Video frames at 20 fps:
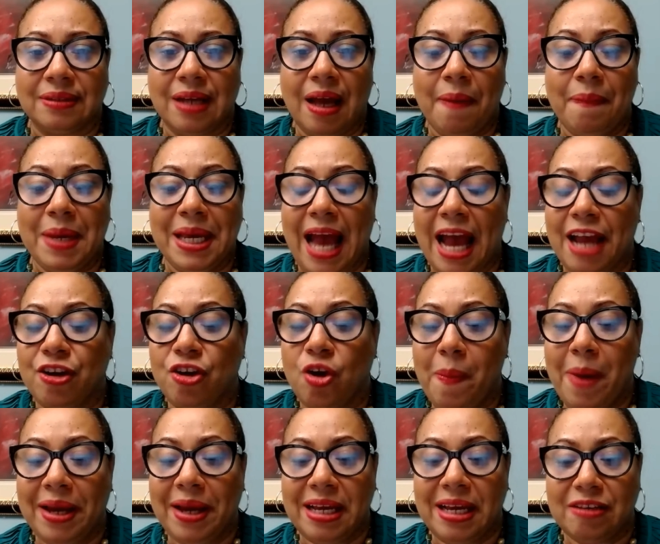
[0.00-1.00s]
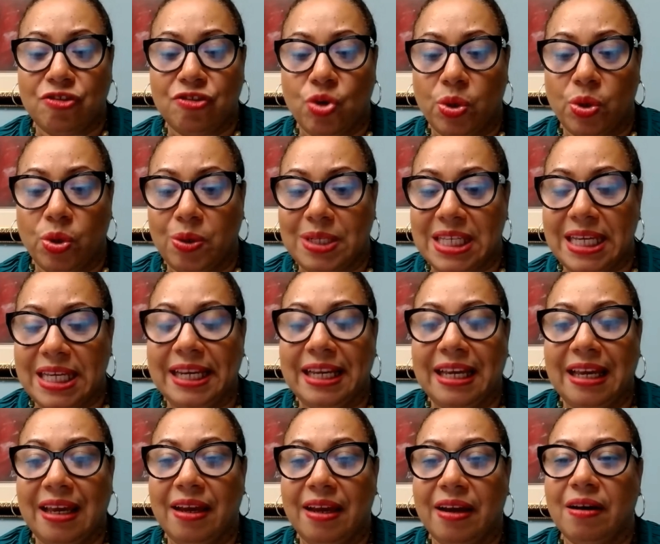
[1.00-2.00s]
I mean, I know Maria Sorio's in
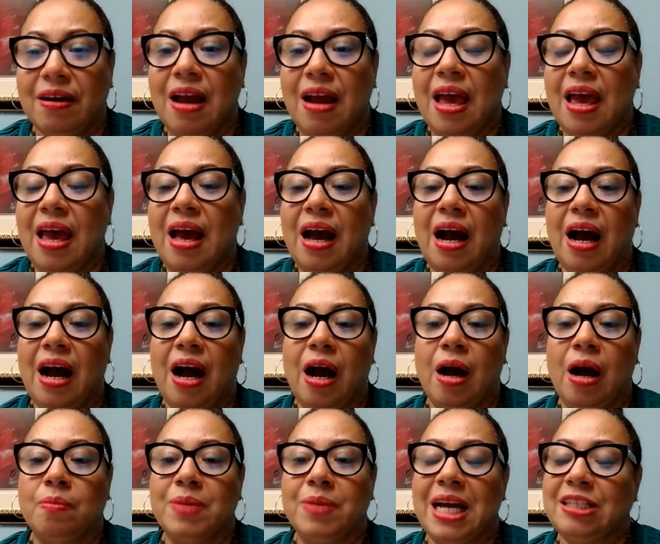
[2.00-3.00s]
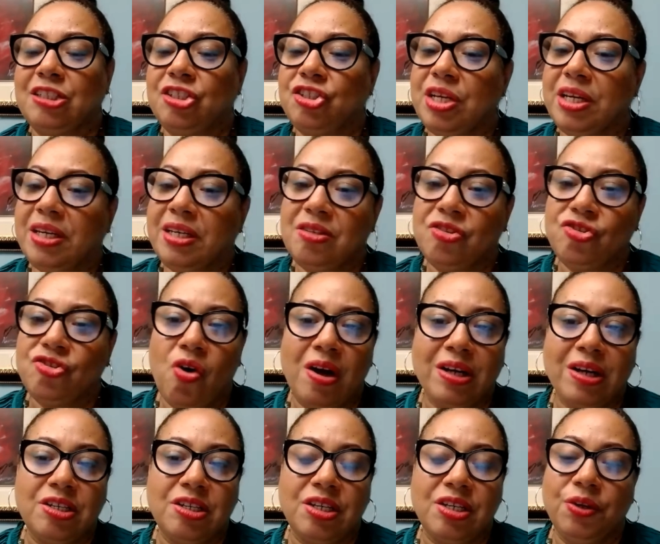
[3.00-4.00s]
here, and she can talk
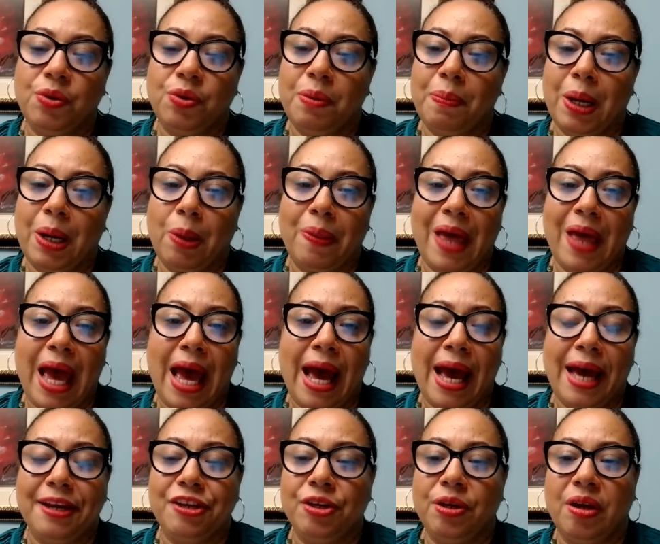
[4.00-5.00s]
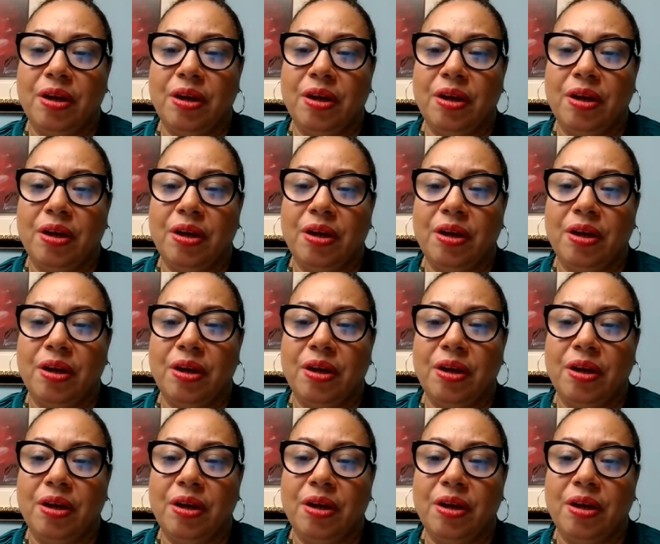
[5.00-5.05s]
to you about that.